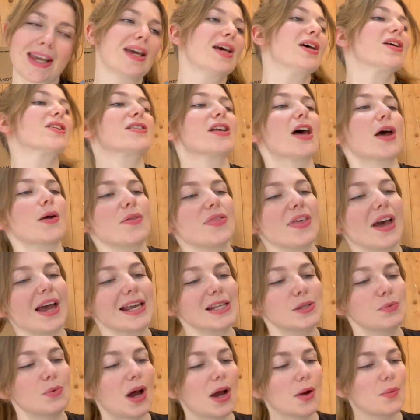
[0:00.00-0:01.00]
So that
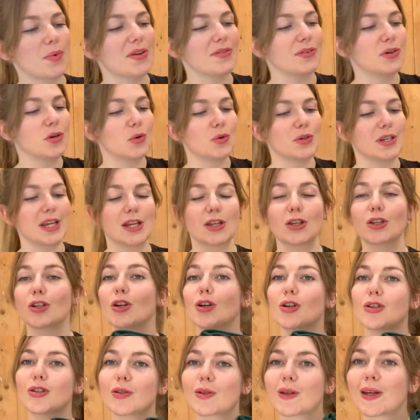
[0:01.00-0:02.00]
is why we have called it
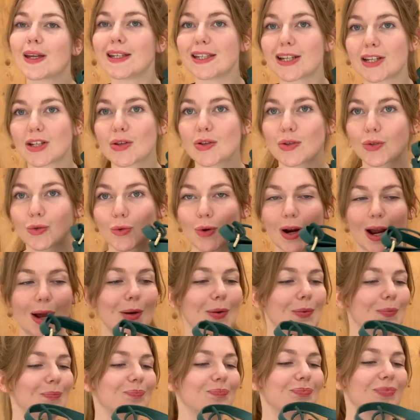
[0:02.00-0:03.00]
good condition
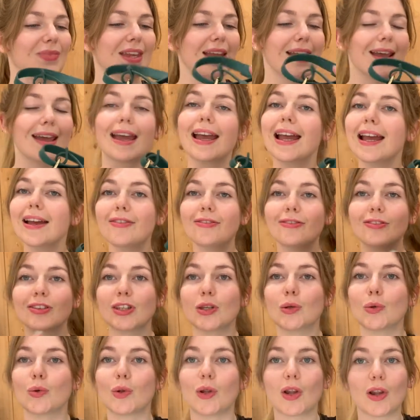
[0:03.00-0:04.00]
throughout. If
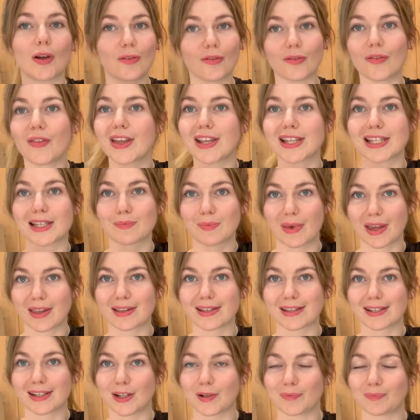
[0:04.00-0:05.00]
you love this
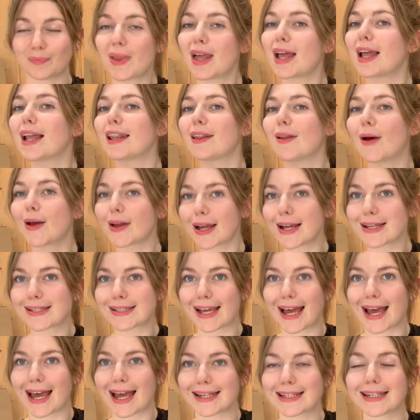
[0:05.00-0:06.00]
Smythson, like I
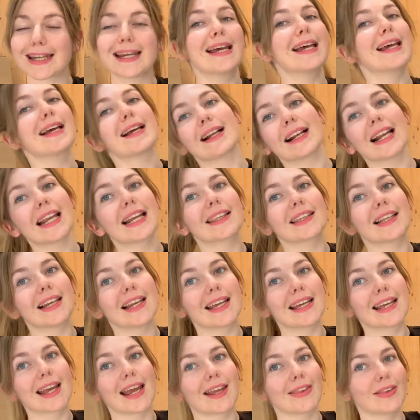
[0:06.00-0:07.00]
said, click the
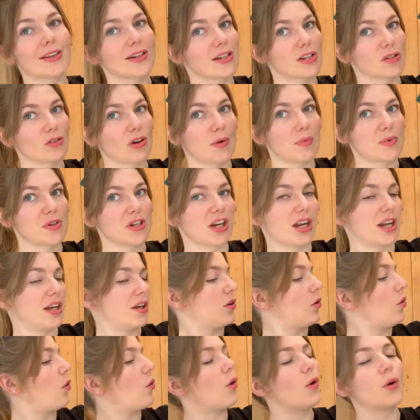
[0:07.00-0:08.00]
link in the description
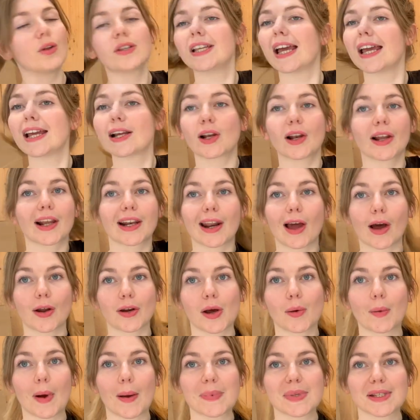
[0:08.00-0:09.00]
or take a look at it on
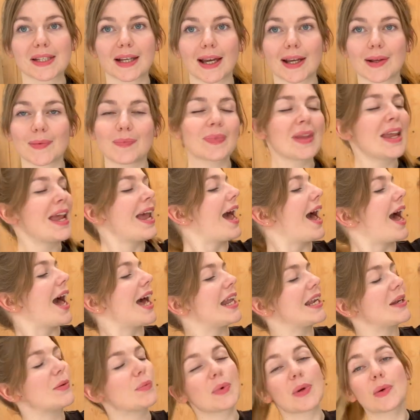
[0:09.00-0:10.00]
our website
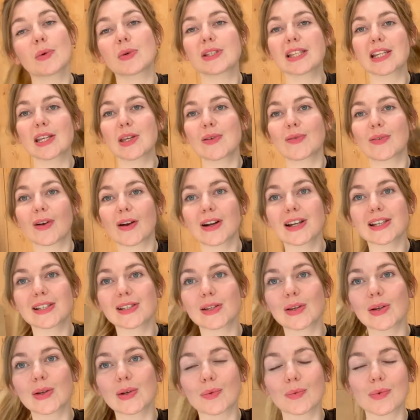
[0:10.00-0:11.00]
and we will see you very
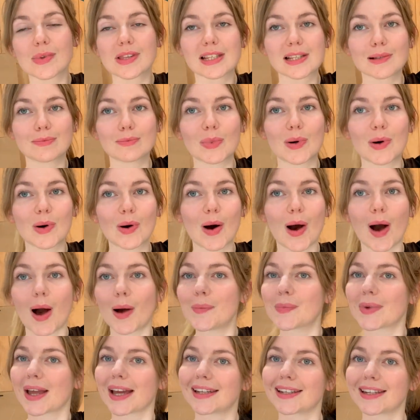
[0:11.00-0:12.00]
soon with some more
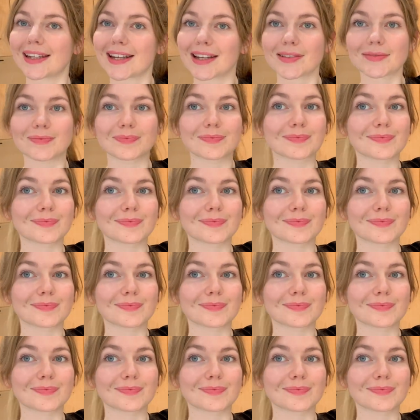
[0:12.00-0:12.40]
arm candy.